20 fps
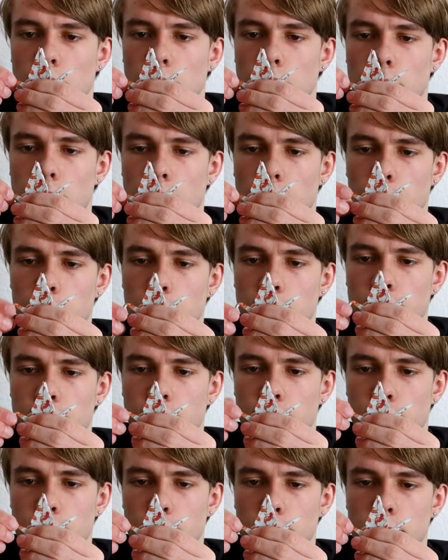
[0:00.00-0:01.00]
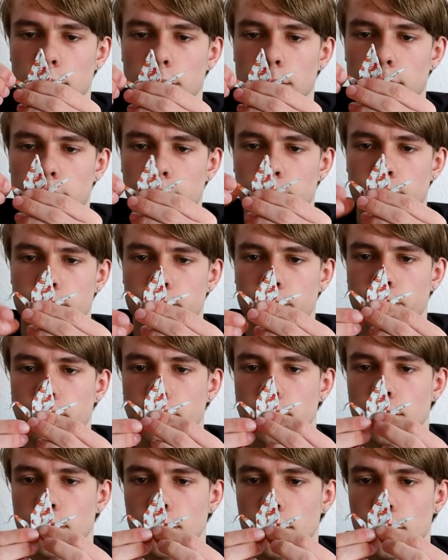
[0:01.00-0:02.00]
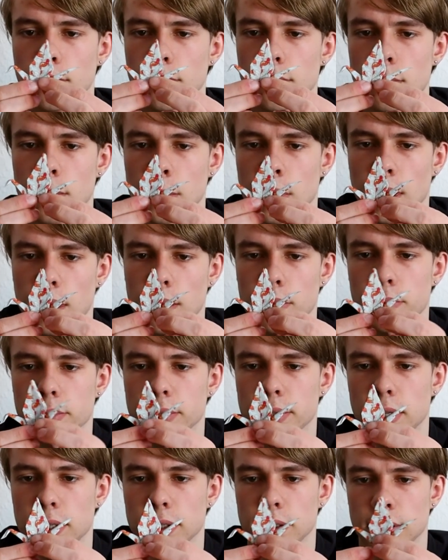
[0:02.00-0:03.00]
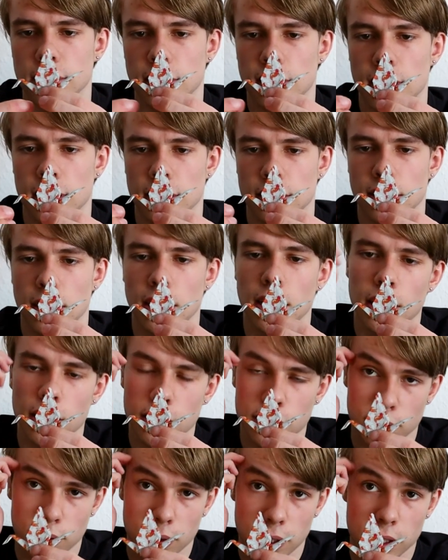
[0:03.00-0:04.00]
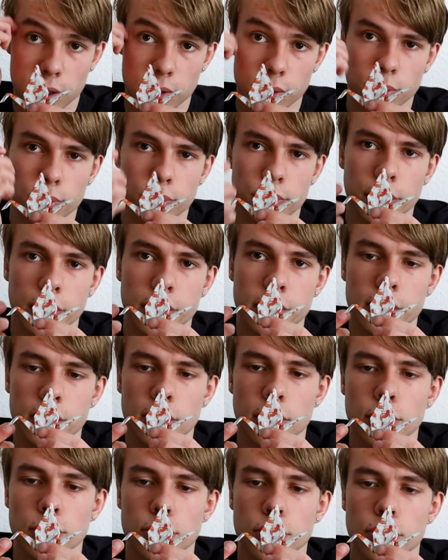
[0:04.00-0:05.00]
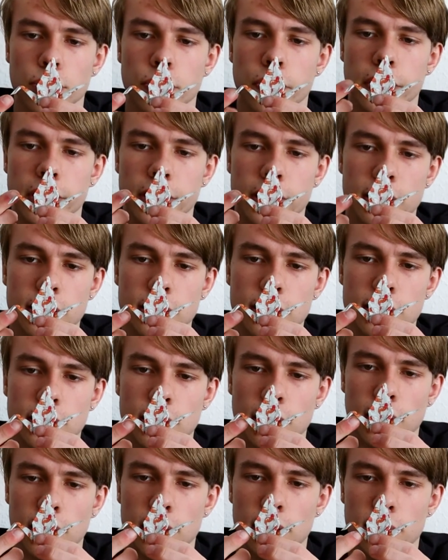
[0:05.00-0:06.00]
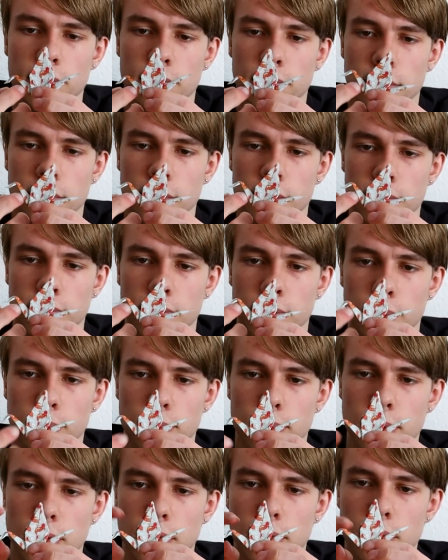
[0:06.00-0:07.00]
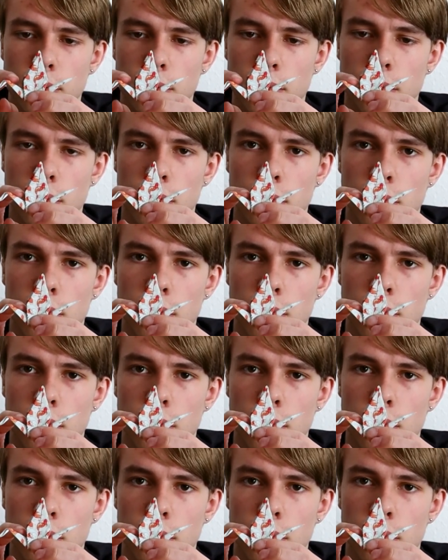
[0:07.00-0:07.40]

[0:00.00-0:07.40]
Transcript: the upper fold and result in the head. So like you really go to the inside of this fold here,